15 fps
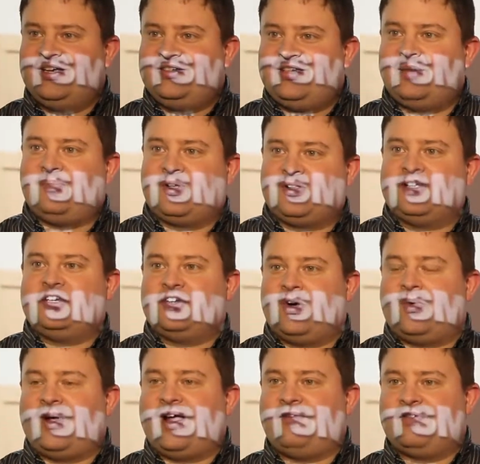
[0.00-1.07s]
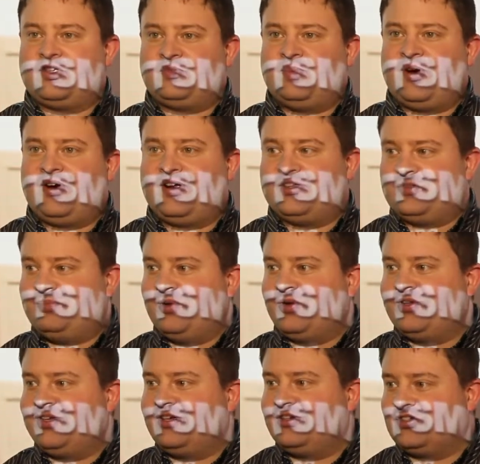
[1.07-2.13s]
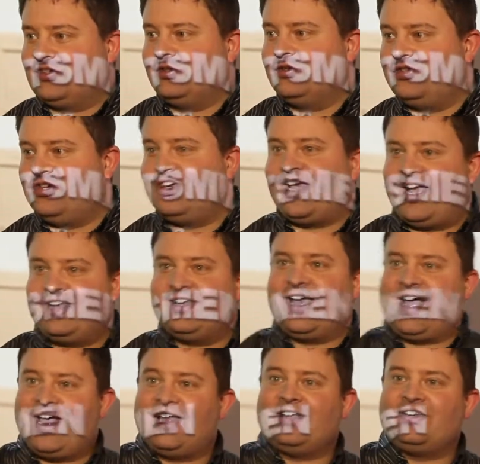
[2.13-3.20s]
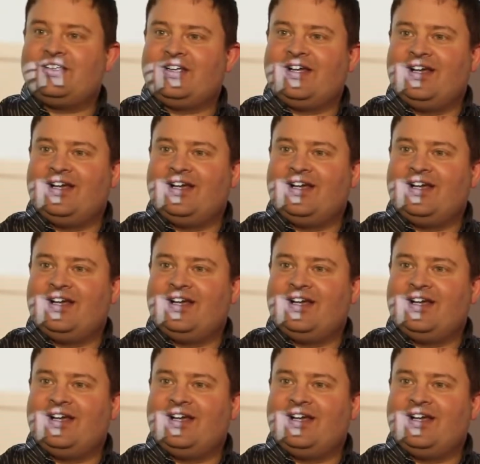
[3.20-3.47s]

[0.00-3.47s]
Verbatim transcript: typically don't have experience building a solution end to end